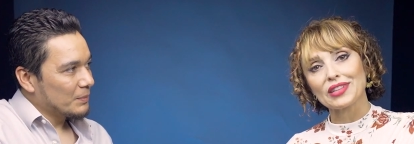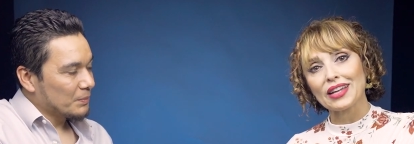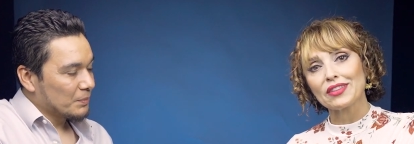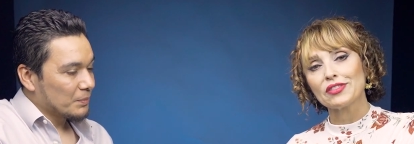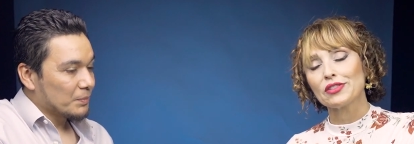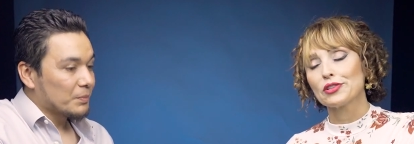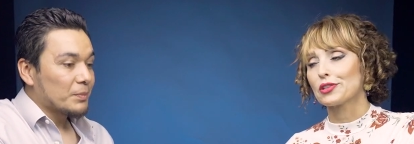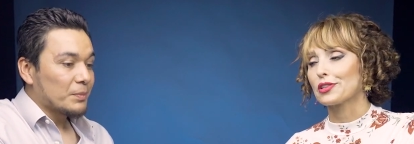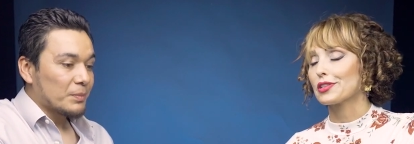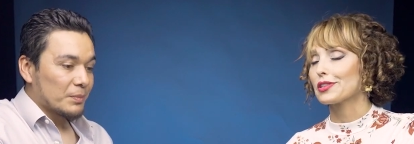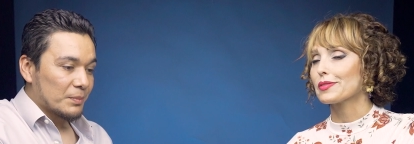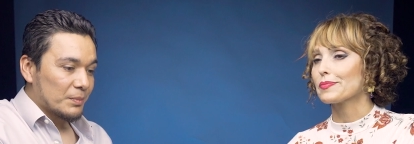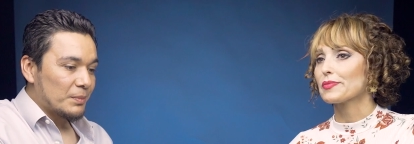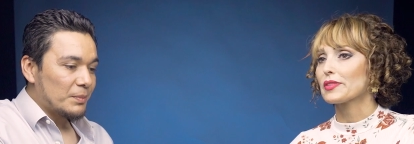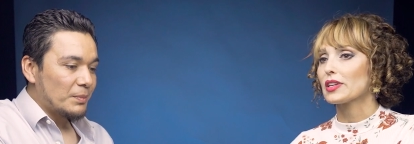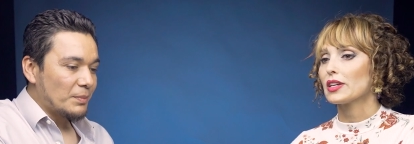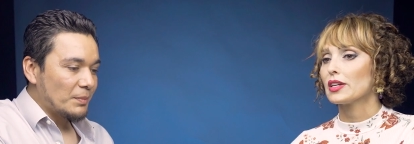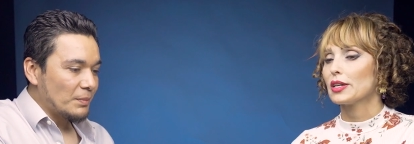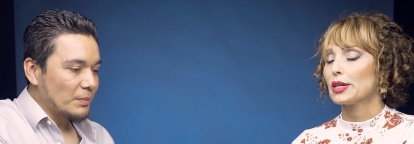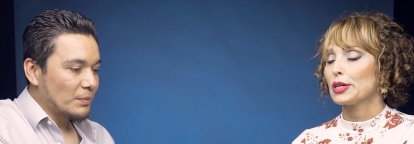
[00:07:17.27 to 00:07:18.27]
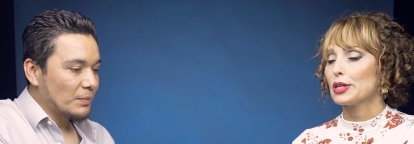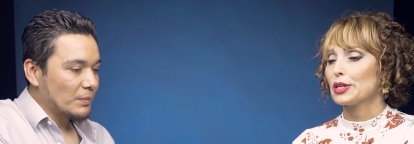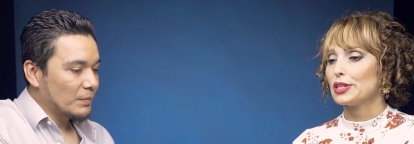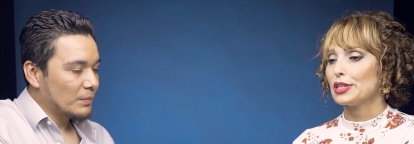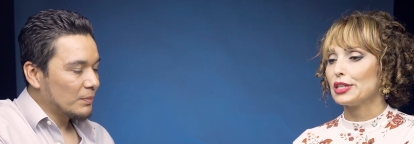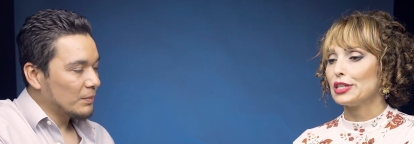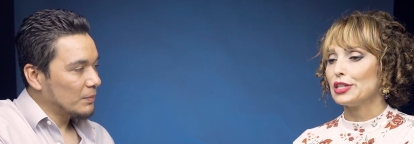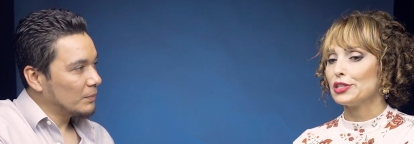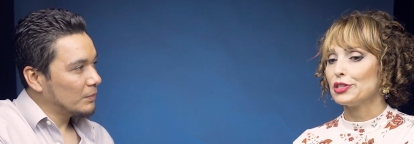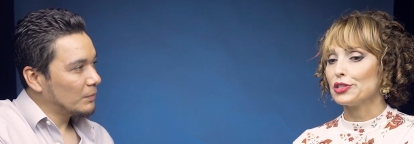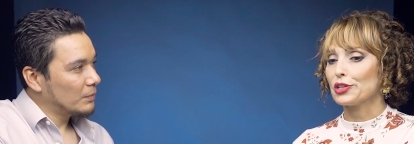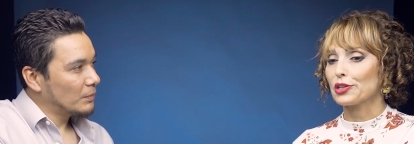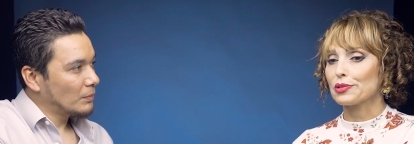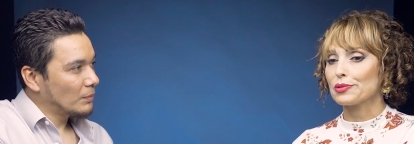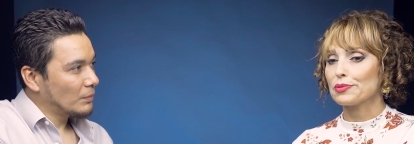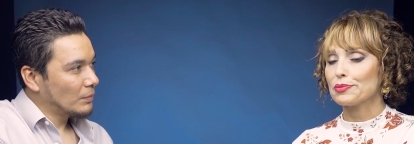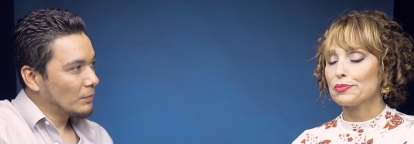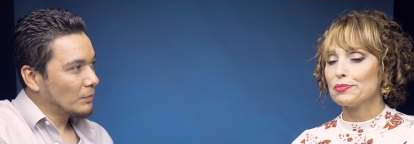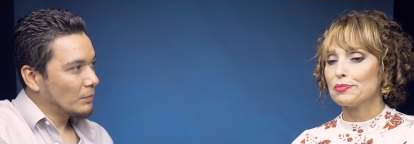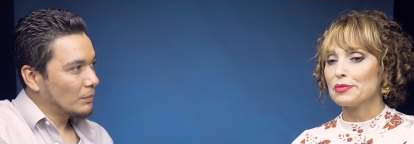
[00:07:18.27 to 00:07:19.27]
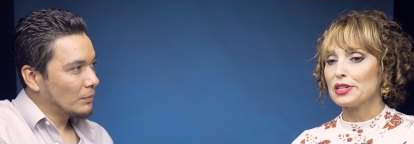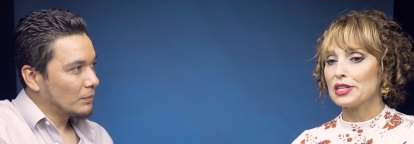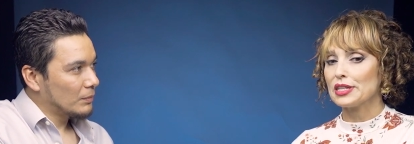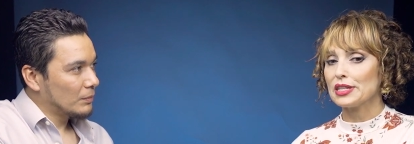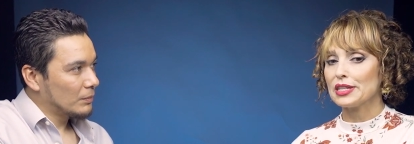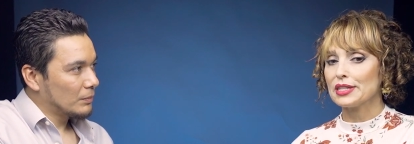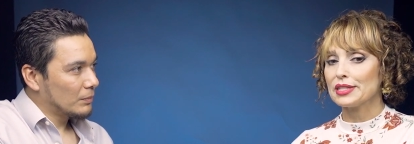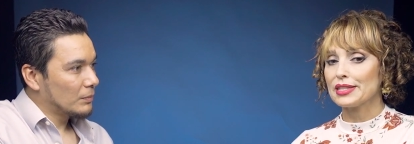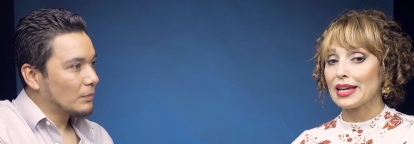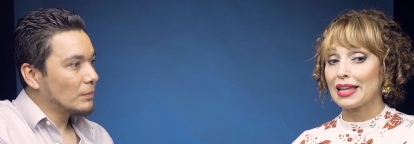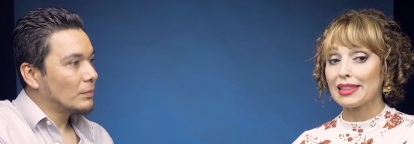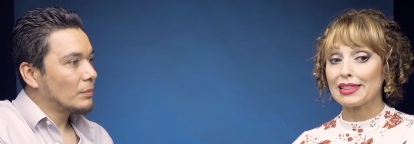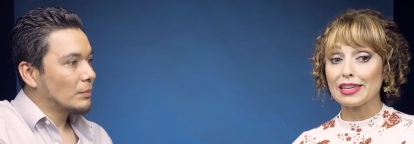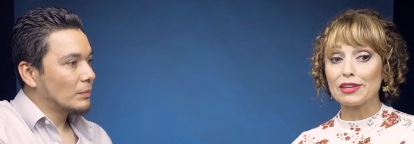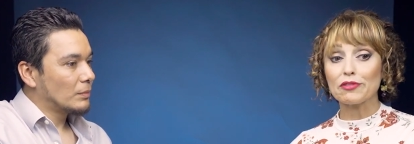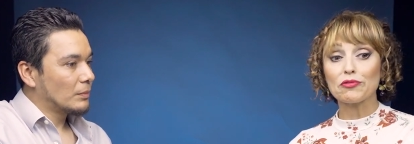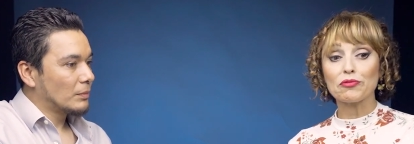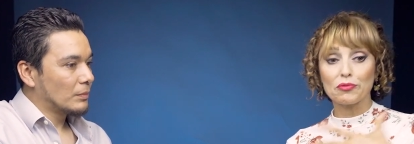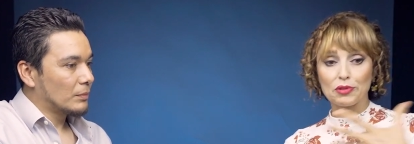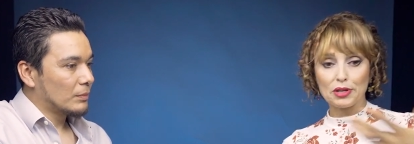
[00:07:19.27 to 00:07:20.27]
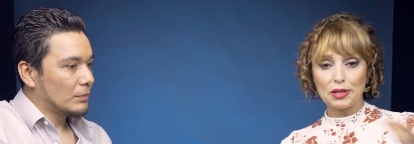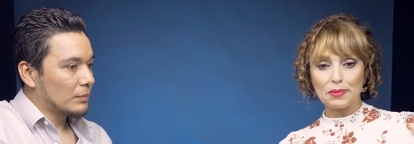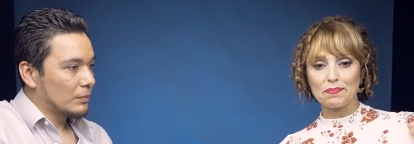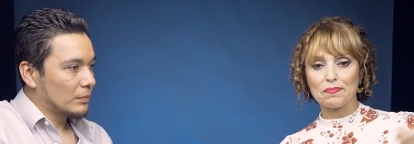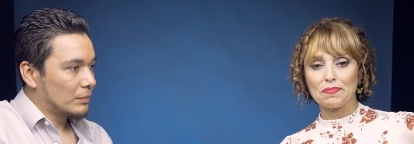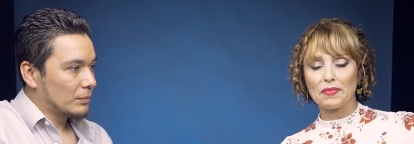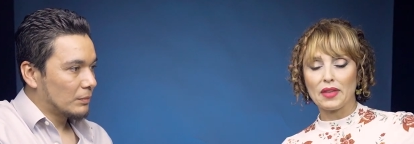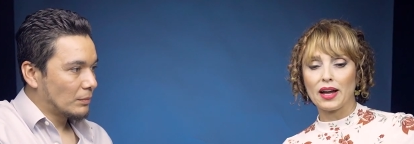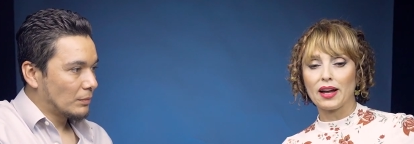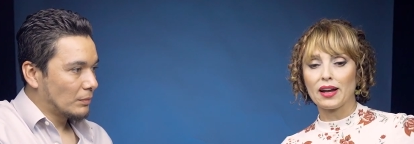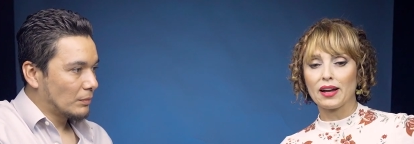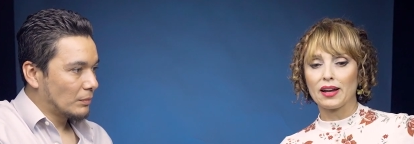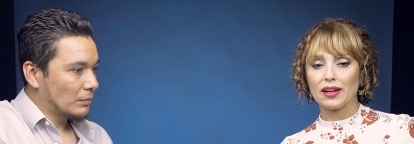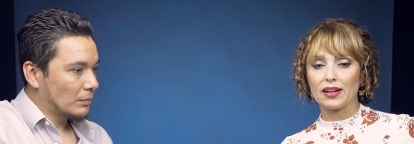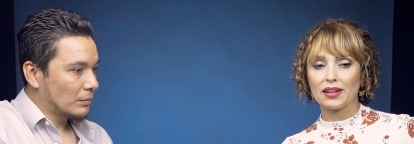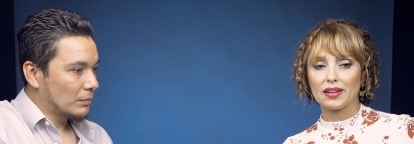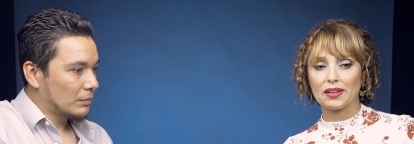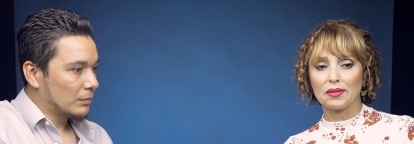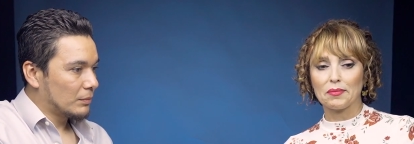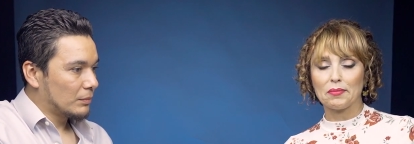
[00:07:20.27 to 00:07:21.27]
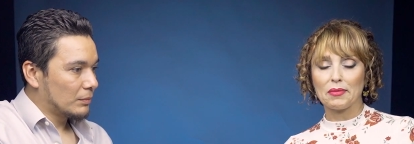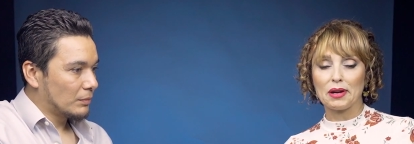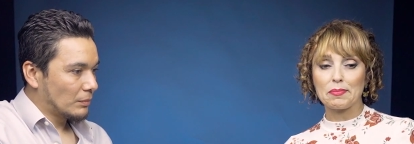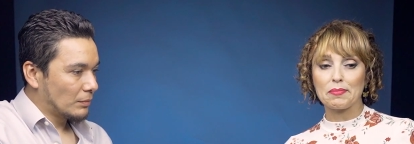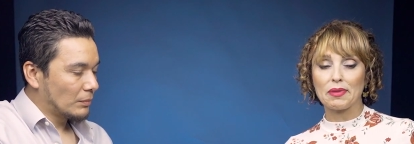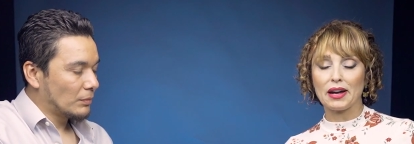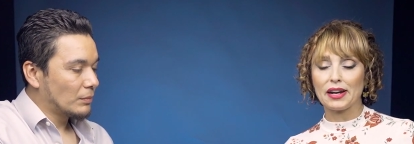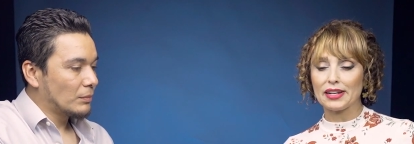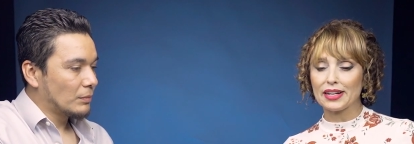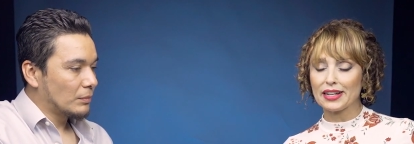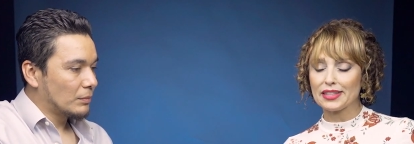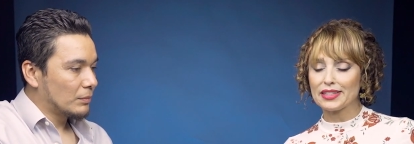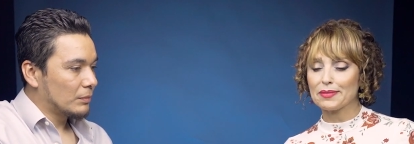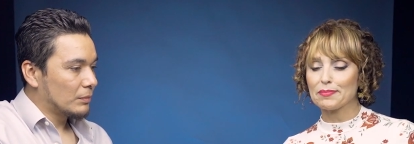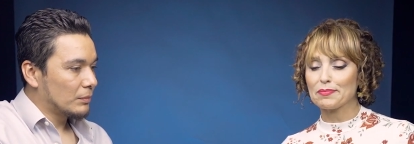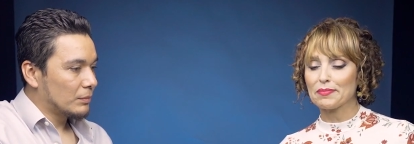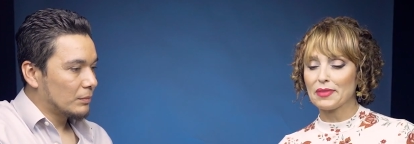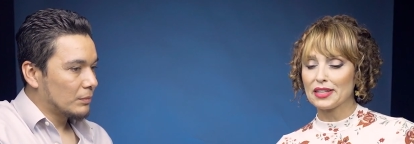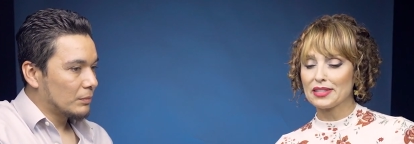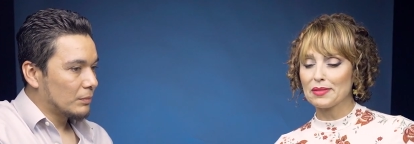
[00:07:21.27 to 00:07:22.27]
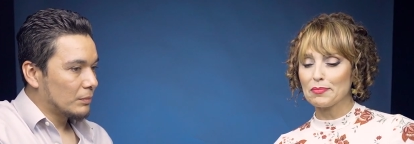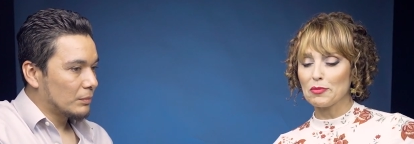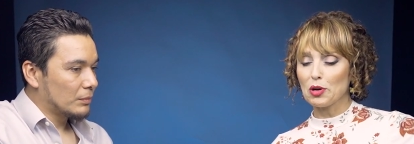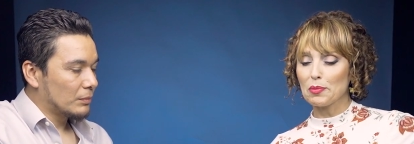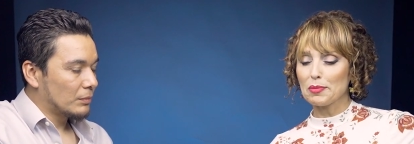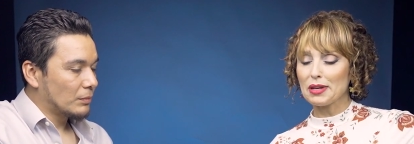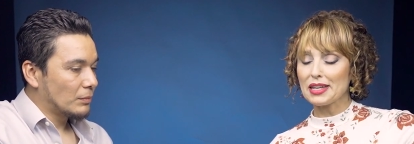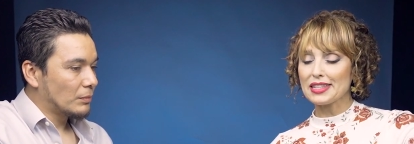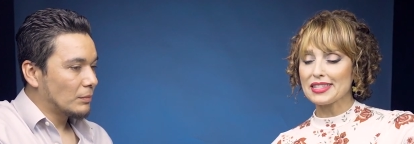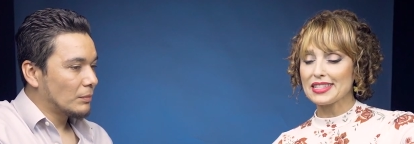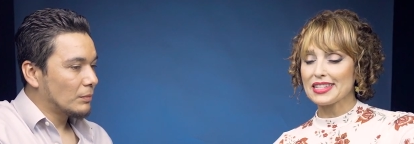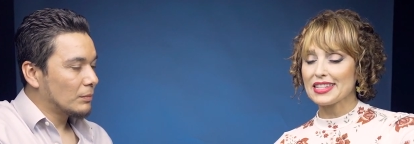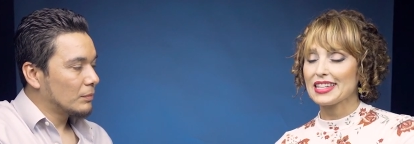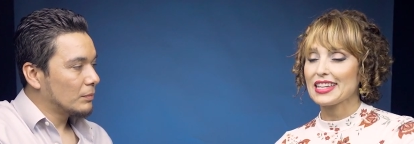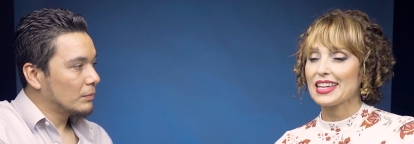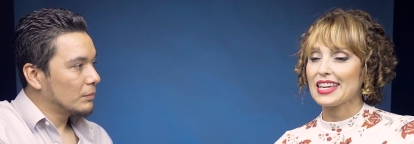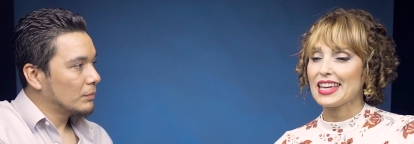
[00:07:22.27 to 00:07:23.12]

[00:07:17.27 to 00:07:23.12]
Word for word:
Speaker 1: Sandor. He taught me that lift with uh, my partner at the, at the moment.